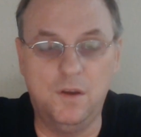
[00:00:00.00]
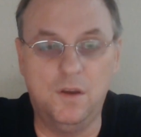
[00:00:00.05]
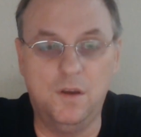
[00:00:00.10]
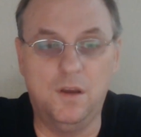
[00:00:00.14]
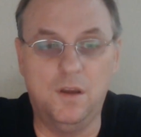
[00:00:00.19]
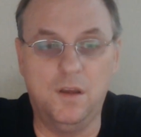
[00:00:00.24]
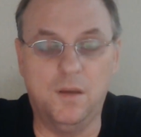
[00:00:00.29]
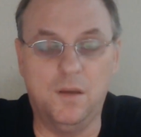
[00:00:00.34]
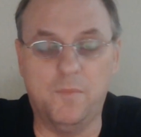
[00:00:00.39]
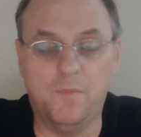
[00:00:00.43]

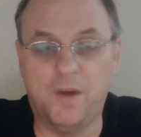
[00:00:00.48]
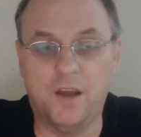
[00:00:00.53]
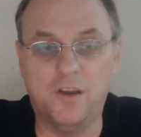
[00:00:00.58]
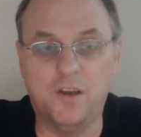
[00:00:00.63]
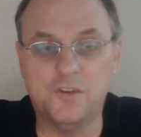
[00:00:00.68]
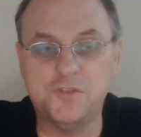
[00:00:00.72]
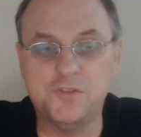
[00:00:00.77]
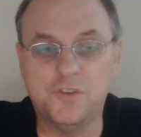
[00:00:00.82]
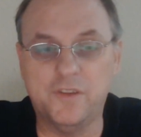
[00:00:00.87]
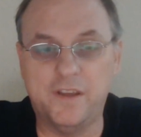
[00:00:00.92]
I
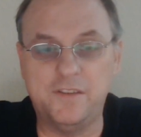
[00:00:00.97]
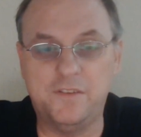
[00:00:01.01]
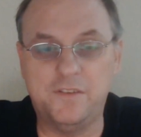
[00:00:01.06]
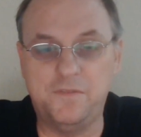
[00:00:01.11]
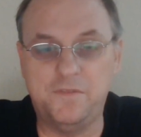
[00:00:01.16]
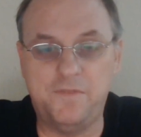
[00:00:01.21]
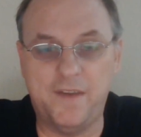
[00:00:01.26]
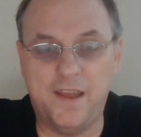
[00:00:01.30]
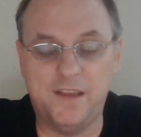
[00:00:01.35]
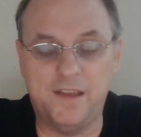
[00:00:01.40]
also like the
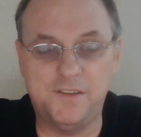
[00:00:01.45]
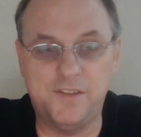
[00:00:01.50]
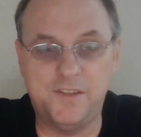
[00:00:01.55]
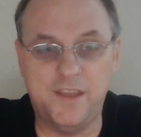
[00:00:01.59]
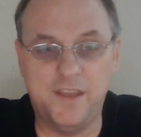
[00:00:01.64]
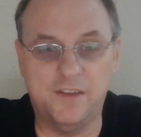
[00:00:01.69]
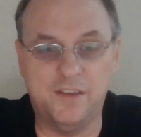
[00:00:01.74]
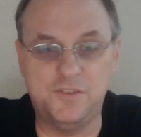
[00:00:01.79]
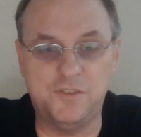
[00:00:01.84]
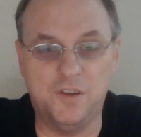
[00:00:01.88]
fact
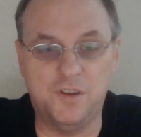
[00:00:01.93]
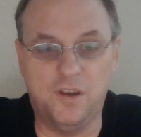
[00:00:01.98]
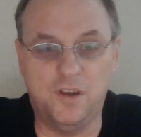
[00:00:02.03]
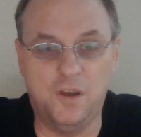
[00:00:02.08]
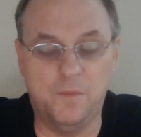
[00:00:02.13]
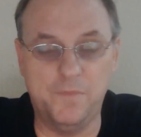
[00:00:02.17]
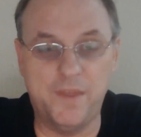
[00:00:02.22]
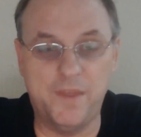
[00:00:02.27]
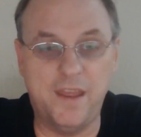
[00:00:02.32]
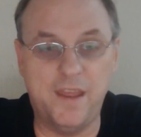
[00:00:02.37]
that
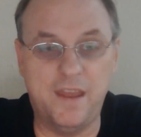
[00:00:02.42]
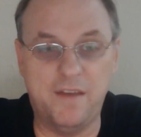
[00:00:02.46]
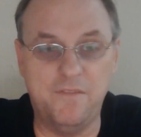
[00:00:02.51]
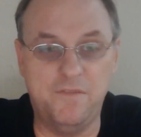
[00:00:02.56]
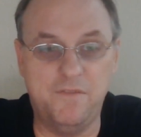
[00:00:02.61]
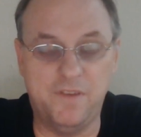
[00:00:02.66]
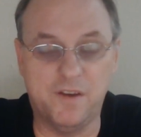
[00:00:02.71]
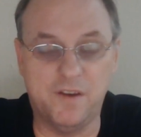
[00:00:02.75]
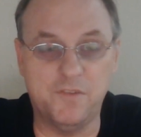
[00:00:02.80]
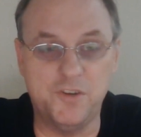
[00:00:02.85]
they have
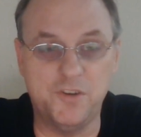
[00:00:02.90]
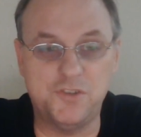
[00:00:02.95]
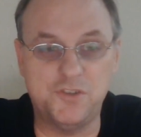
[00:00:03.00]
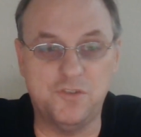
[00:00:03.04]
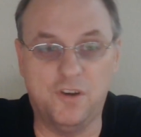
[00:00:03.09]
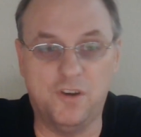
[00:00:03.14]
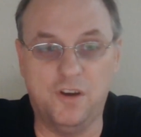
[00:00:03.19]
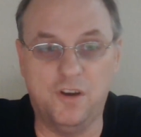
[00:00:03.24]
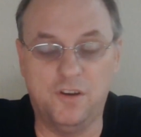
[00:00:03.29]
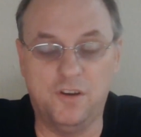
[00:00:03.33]
very
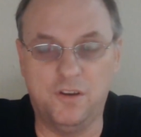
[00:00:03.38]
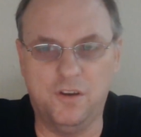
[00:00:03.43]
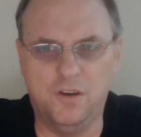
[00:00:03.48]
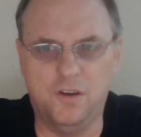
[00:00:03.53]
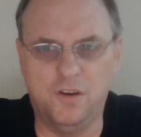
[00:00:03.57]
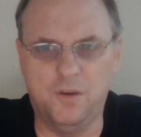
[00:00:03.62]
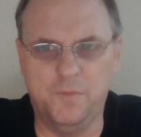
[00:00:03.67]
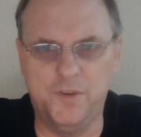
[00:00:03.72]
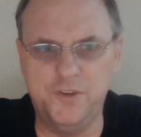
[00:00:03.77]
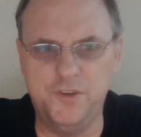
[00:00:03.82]
strong,
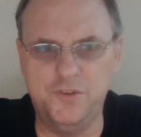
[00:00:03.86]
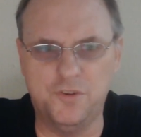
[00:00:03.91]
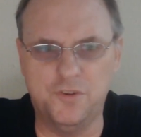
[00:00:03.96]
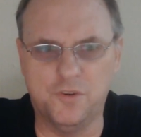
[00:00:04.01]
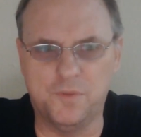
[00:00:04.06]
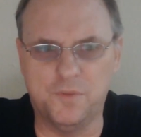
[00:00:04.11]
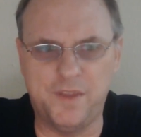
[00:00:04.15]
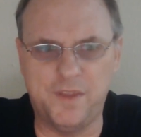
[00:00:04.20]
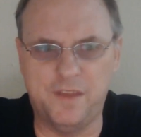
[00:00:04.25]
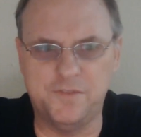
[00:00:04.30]
in
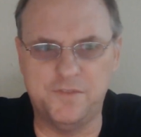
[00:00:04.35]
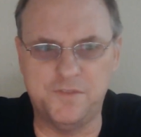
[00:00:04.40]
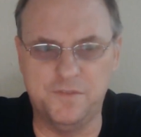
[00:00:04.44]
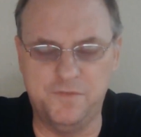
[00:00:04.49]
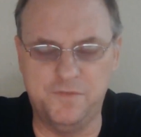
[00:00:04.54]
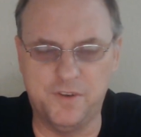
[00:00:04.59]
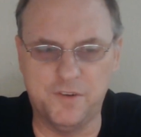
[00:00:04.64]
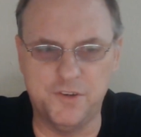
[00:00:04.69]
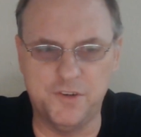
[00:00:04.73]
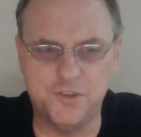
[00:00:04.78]
Europe, they have some
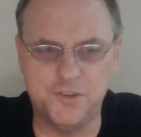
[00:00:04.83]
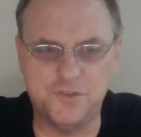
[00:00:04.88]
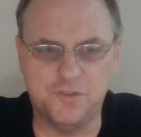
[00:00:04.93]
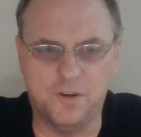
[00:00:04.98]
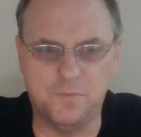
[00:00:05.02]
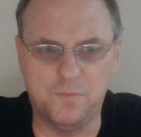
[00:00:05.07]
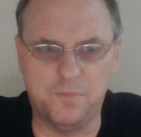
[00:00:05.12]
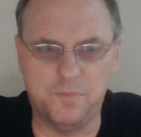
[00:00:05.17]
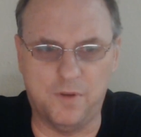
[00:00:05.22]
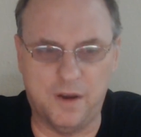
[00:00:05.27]
very
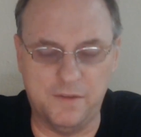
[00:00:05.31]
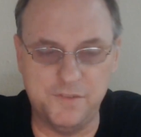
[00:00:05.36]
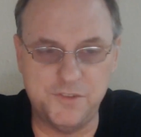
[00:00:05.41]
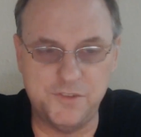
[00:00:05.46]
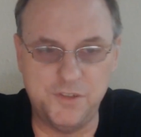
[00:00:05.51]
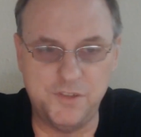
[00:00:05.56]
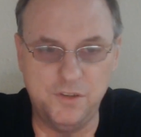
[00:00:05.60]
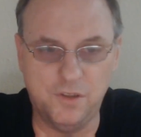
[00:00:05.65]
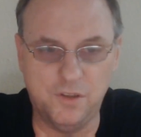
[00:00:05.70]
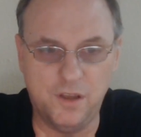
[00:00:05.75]
strong
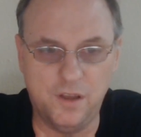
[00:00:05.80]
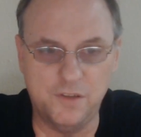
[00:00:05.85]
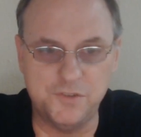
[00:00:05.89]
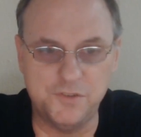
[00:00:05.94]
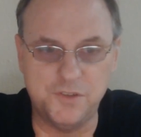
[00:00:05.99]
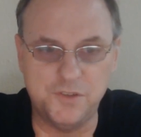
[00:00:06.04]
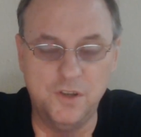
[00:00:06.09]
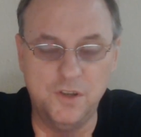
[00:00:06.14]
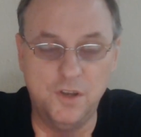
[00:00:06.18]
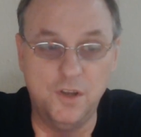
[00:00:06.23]
privacy
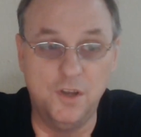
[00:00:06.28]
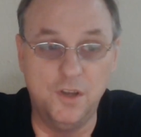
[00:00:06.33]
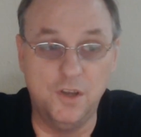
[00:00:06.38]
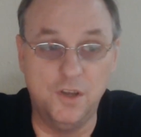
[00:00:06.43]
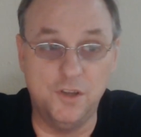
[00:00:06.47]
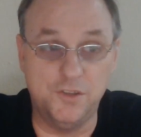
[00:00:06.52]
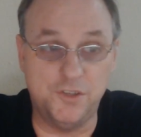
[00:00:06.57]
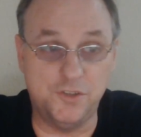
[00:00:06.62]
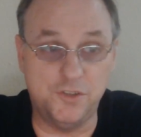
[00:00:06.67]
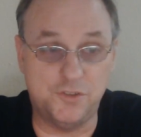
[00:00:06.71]
laws
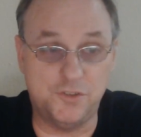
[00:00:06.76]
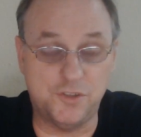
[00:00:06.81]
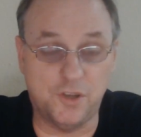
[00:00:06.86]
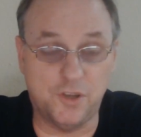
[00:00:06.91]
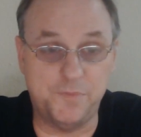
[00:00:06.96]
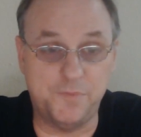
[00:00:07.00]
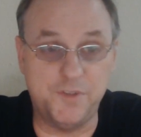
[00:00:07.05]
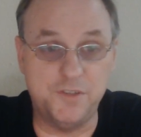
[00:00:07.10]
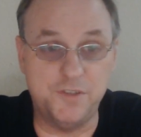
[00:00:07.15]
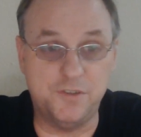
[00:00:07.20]
to
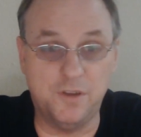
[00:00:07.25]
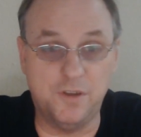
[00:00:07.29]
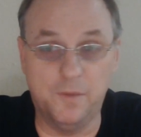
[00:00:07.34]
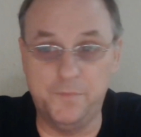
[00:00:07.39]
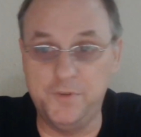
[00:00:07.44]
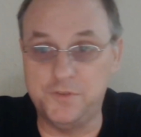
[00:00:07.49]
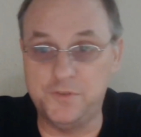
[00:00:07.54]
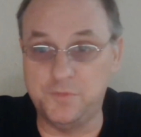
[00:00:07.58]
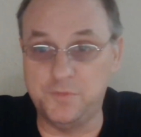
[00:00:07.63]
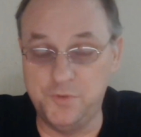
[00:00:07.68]
stop these
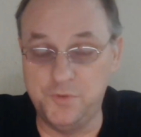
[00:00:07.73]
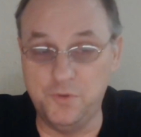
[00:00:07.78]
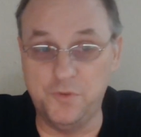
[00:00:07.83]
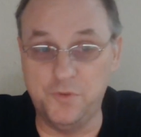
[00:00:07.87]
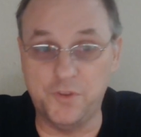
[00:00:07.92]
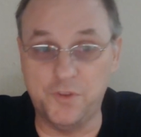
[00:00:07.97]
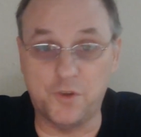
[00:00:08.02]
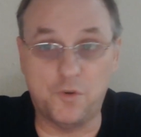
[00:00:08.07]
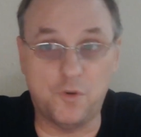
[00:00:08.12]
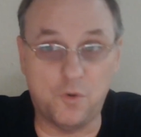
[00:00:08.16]
companies from doing
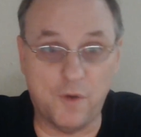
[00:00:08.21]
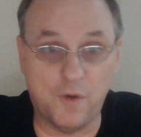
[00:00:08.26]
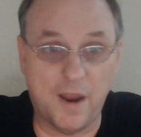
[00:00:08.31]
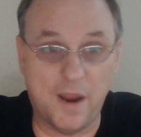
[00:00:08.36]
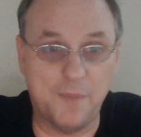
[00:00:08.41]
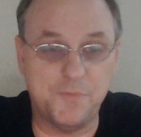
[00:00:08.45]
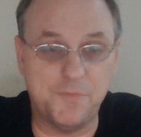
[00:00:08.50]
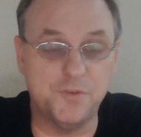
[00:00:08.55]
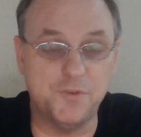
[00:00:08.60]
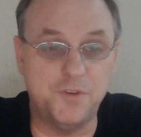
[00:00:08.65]
the
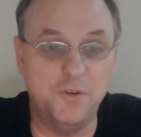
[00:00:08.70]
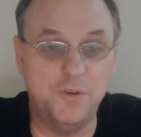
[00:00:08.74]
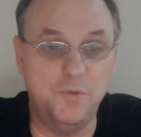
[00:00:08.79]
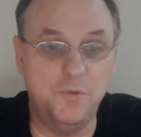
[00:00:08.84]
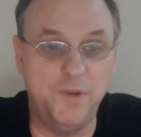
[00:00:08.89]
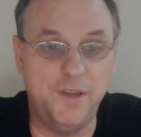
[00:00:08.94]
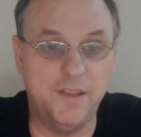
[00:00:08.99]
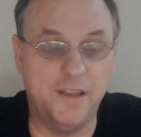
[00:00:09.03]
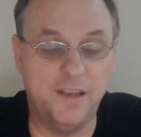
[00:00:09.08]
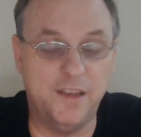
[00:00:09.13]
crap they
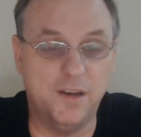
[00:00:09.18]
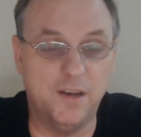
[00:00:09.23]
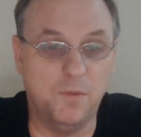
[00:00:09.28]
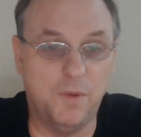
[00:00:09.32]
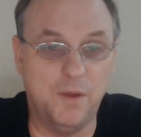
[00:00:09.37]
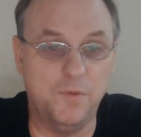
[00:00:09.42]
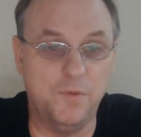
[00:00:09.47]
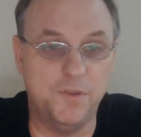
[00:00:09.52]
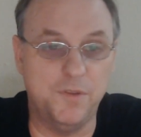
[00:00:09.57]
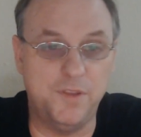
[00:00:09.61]
get
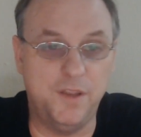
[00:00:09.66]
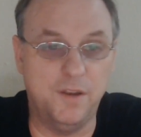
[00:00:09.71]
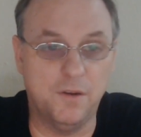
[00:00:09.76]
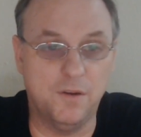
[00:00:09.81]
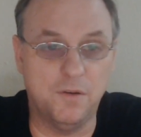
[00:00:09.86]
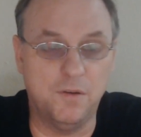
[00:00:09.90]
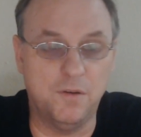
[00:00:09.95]
away with here.